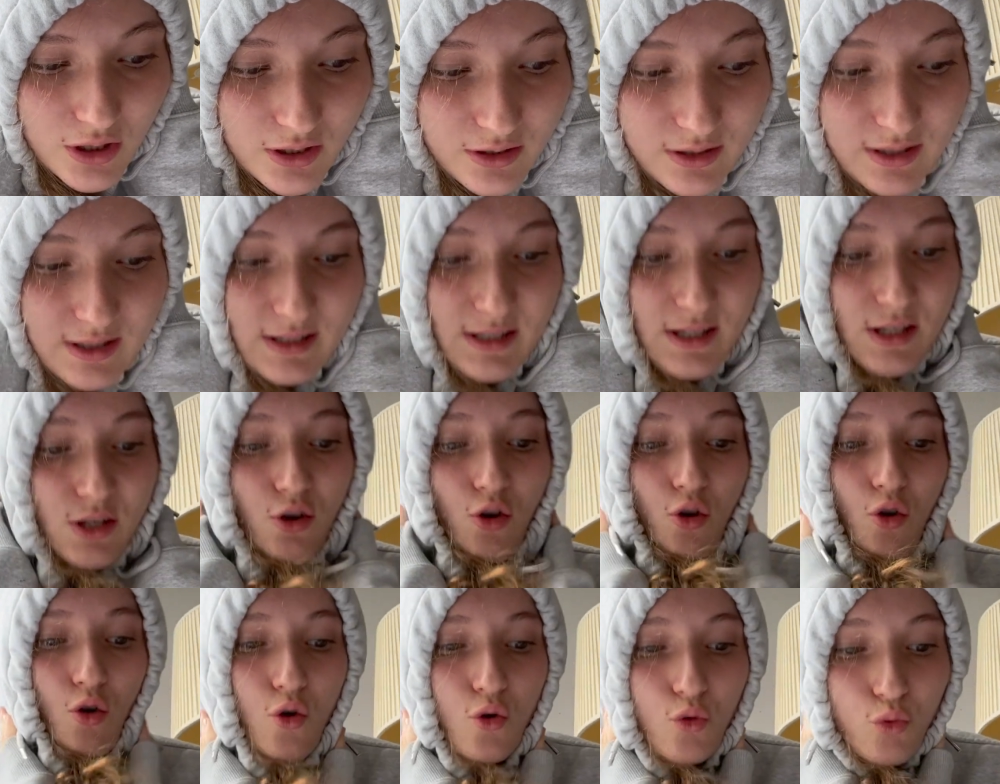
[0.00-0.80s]
This is
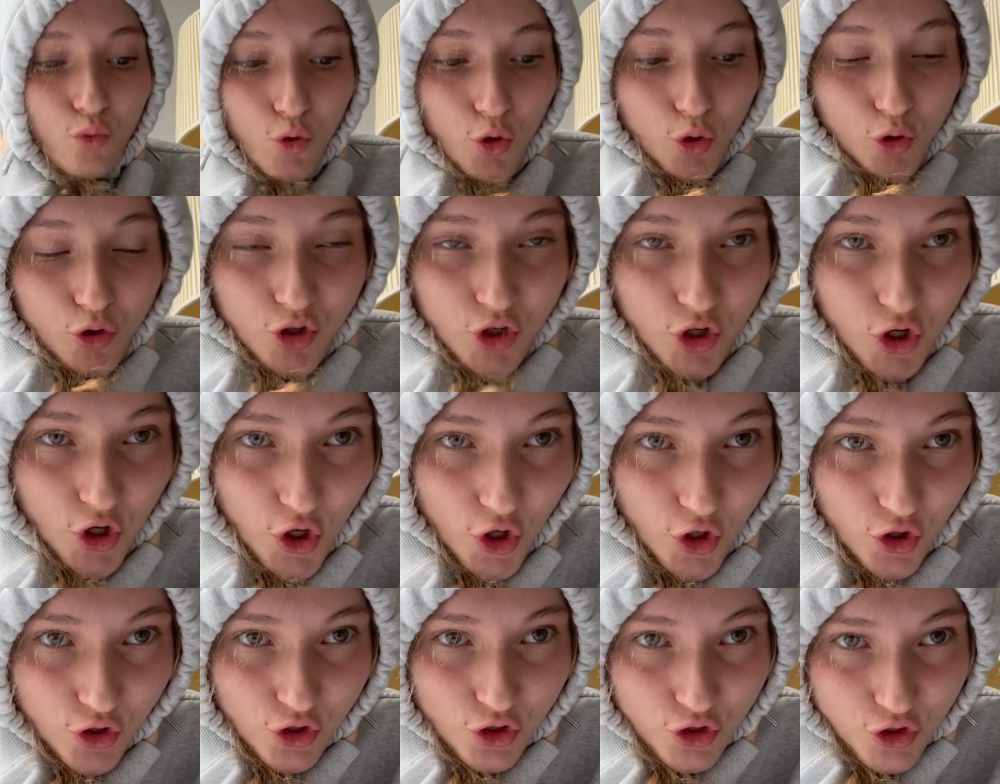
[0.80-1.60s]

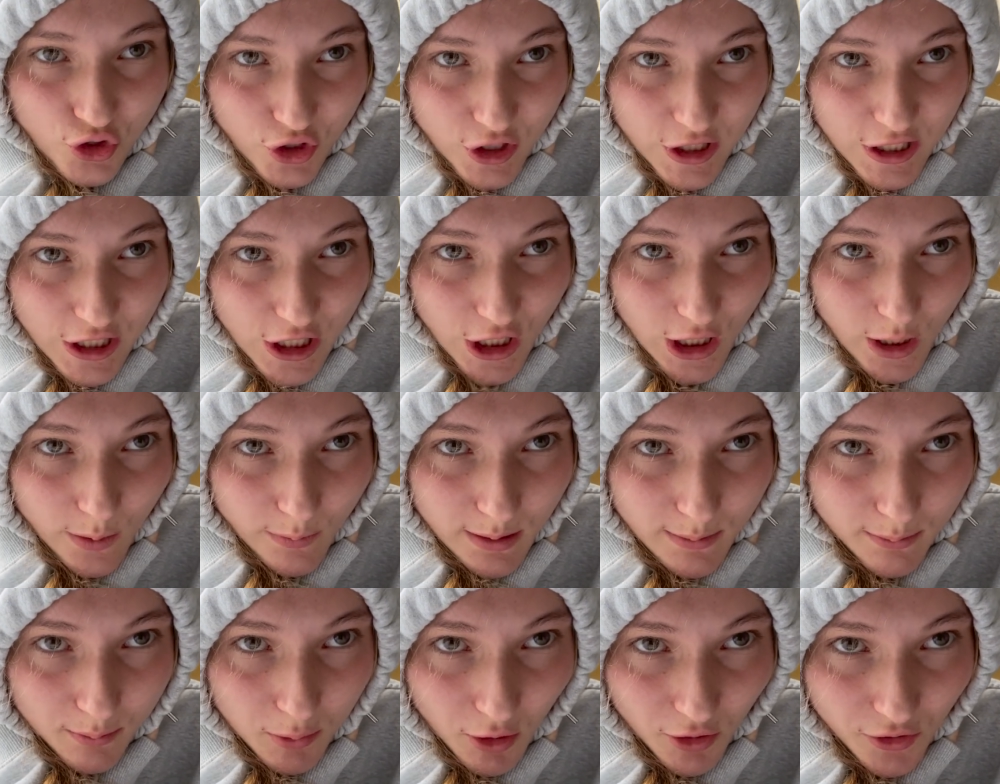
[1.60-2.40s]
Rutern's
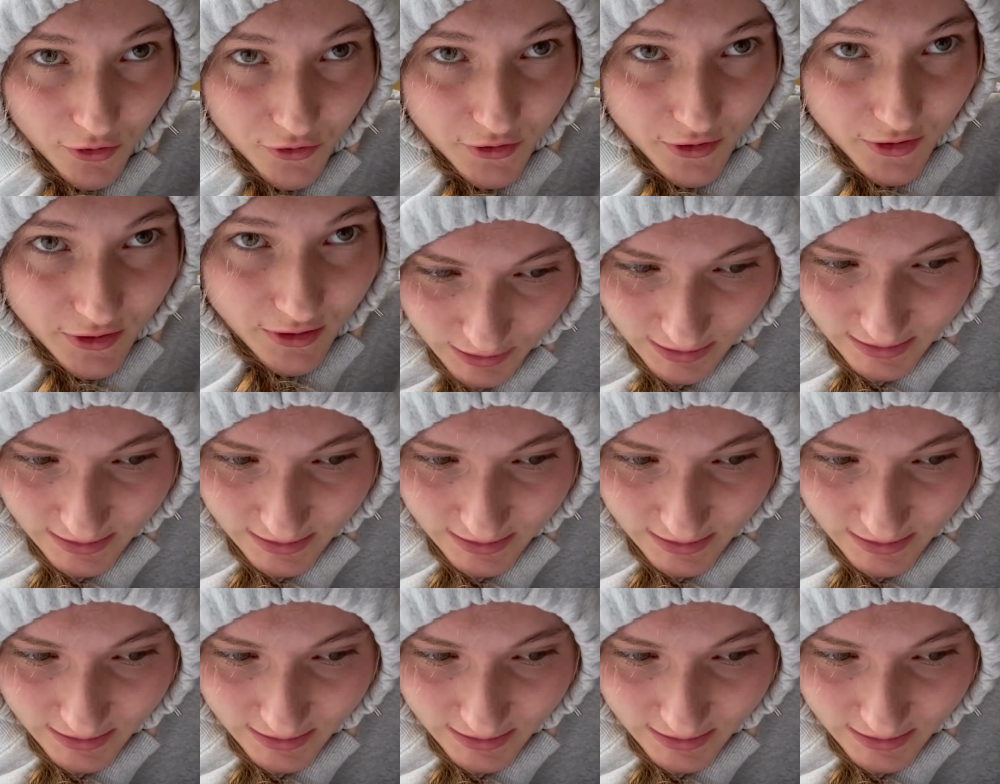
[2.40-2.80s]
economic policy.